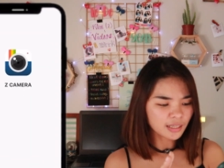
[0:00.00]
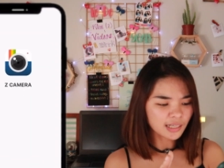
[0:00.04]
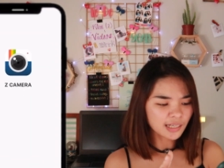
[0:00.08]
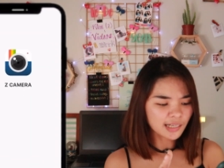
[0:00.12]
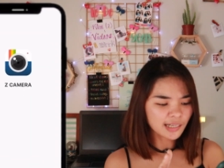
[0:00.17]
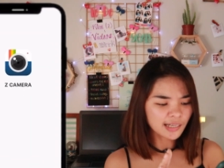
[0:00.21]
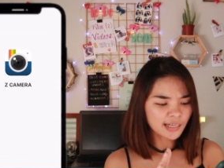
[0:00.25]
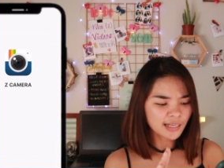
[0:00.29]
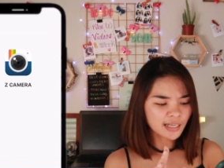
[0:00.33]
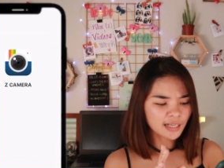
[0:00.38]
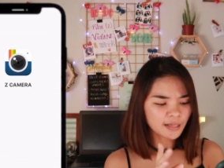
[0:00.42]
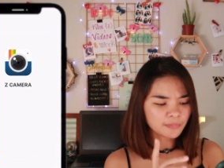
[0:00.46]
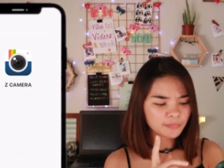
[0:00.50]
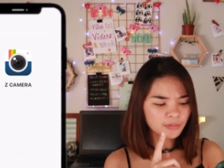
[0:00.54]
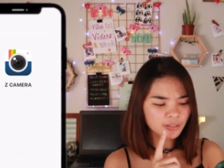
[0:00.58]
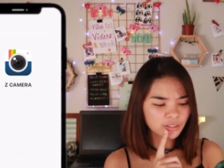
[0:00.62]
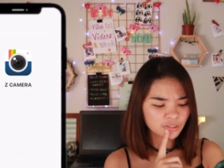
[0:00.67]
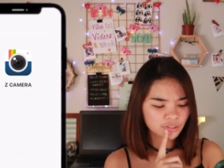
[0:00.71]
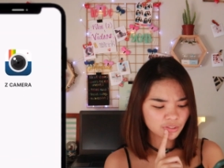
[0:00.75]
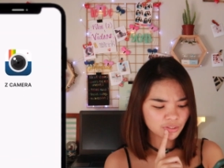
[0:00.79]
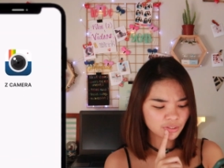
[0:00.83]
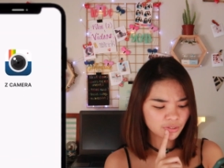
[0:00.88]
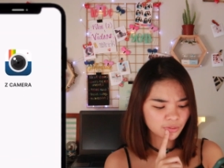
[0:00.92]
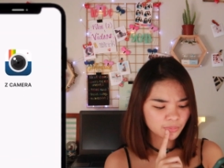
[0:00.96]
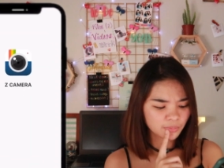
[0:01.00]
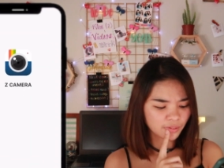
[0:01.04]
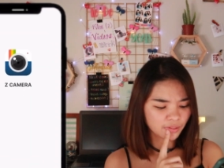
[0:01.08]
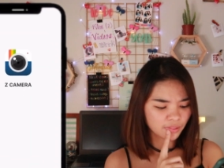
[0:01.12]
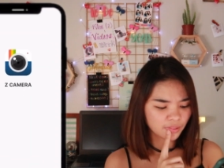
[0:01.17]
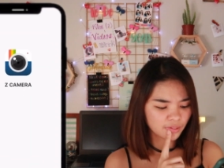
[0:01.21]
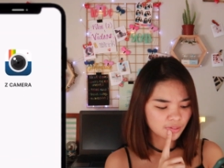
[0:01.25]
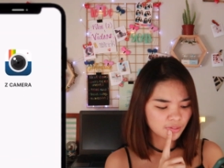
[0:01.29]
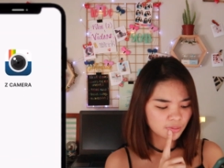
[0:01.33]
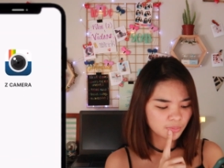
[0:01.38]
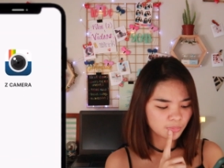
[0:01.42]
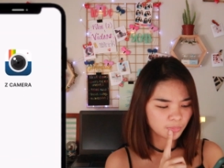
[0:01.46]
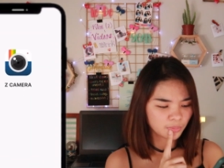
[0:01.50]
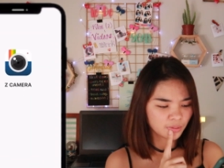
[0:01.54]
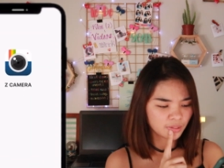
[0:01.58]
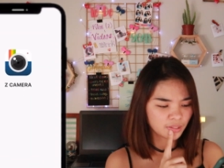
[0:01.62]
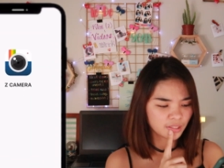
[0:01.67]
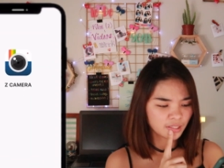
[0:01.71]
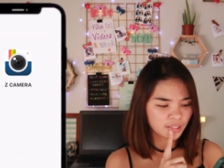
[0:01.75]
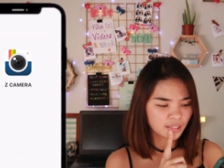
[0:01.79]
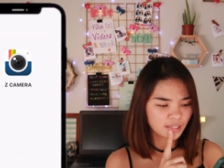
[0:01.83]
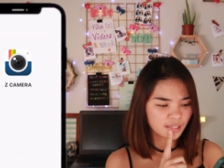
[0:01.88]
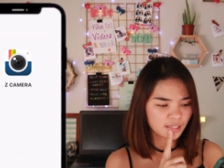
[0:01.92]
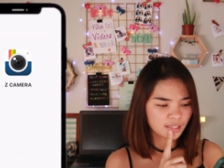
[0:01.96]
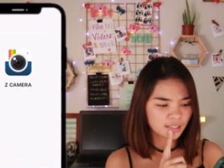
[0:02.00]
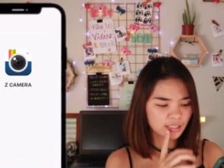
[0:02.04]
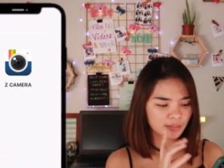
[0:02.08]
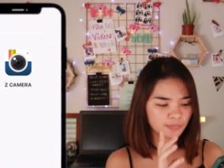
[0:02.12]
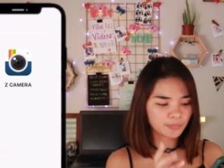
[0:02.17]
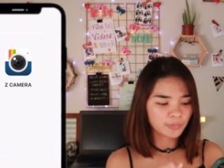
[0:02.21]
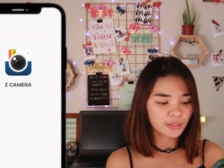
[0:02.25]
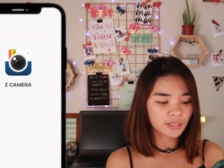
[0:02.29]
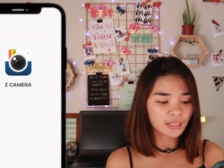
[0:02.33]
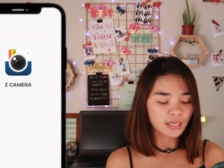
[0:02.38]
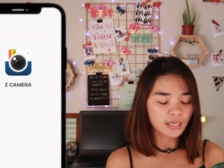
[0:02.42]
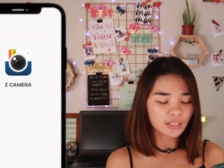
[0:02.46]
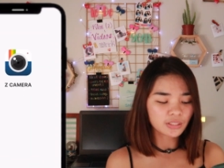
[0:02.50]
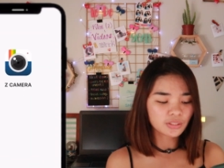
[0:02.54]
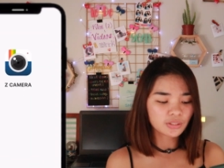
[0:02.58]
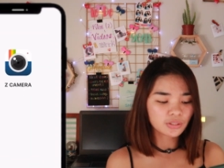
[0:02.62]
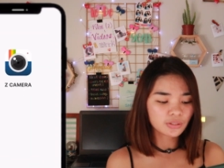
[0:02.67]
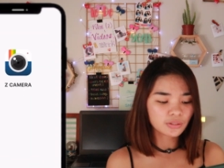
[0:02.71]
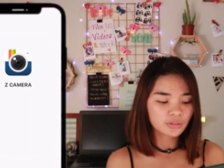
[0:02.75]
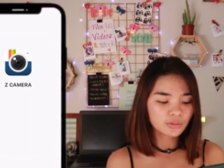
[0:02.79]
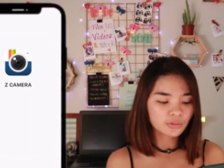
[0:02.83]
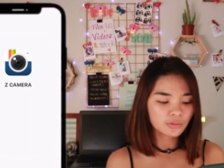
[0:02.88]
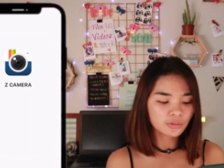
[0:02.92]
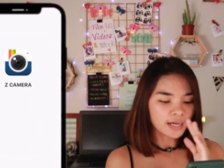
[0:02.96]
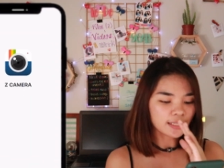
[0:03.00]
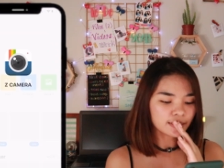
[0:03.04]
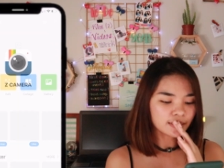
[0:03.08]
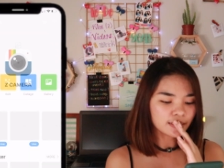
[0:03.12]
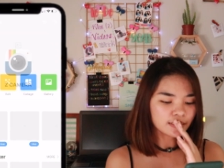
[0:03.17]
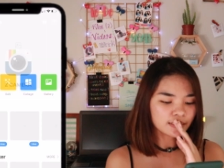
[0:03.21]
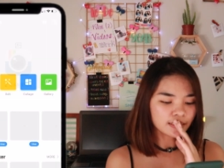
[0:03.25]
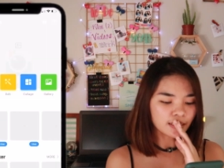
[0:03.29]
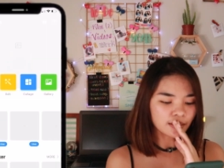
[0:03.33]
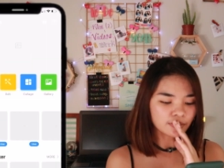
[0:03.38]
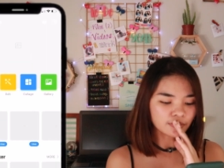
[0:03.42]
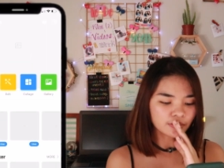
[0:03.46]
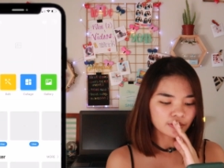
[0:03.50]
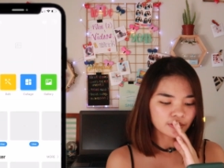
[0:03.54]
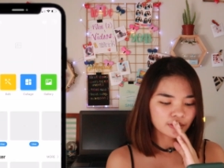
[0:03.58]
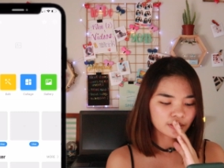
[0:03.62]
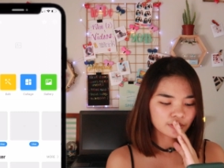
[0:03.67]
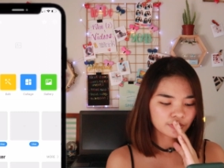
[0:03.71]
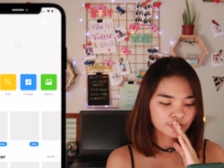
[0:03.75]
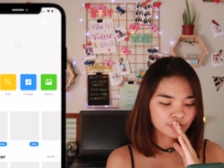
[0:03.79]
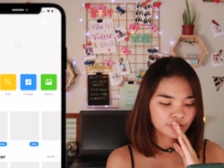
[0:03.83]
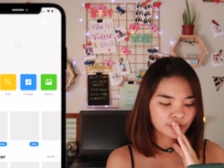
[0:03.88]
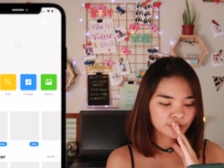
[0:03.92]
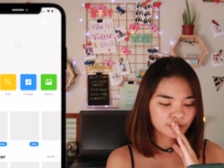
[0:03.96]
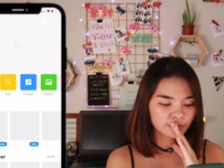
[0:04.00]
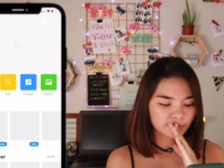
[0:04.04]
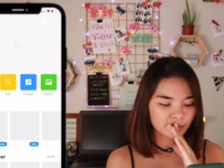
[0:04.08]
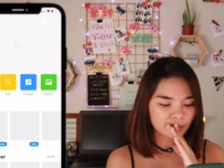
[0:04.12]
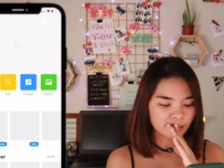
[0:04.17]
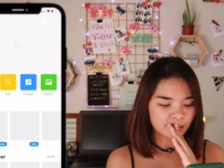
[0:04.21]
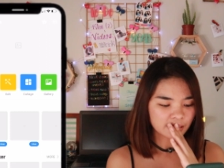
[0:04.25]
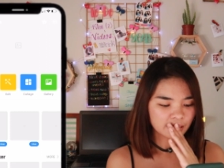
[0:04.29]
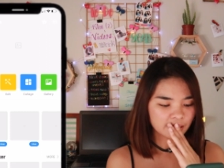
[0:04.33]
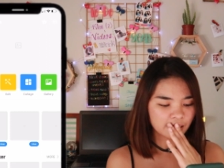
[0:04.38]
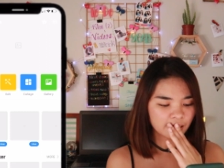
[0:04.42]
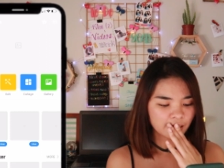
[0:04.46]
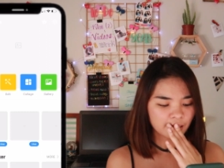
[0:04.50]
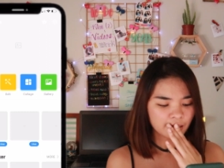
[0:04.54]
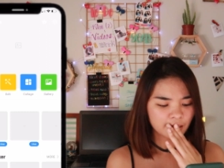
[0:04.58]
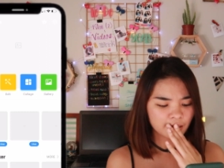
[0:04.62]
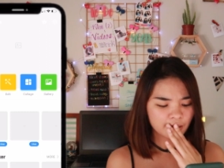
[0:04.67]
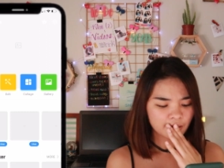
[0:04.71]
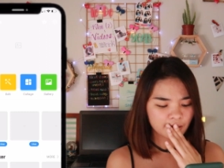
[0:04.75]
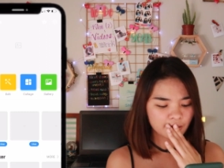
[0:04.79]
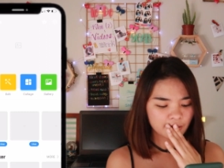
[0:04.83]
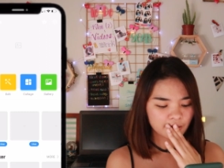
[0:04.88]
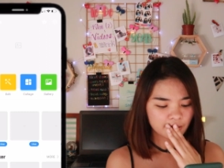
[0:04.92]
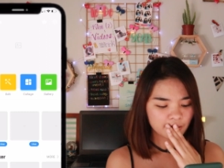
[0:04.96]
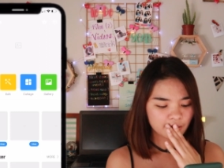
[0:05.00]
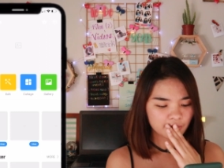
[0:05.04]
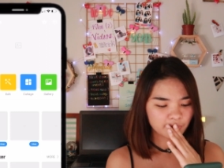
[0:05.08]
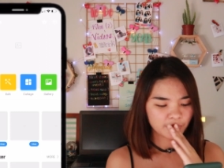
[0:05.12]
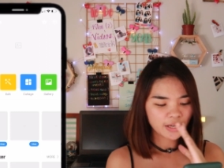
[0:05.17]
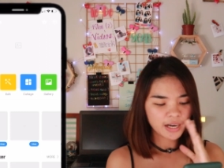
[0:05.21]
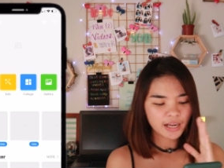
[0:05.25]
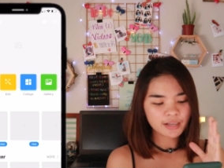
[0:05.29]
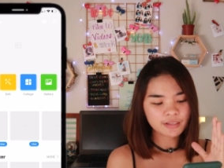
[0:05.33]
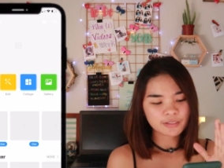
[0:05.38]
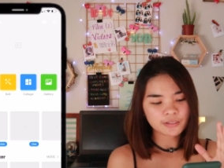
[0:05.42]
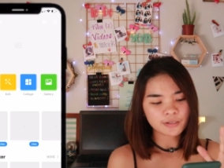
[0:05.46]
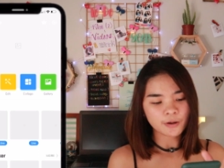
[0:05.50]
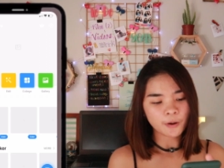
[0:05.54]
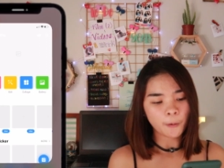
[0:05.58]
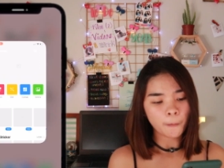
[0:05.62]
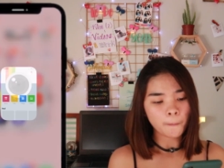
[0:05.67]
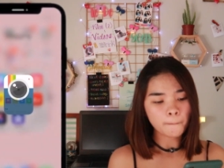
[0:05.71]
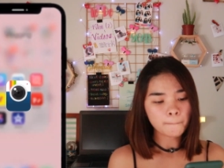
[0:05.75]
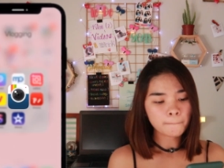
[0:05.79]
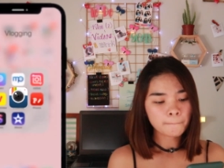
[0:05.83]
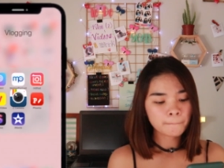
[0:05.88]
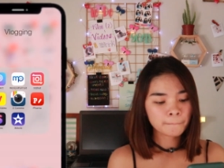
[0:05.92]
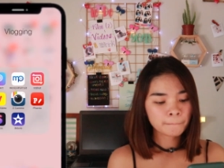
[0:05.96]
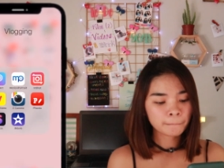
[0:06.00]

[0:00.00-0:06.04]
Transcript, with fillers: uh, I'm not sure what this one is, but I do I did download it for a reason, but I don't know.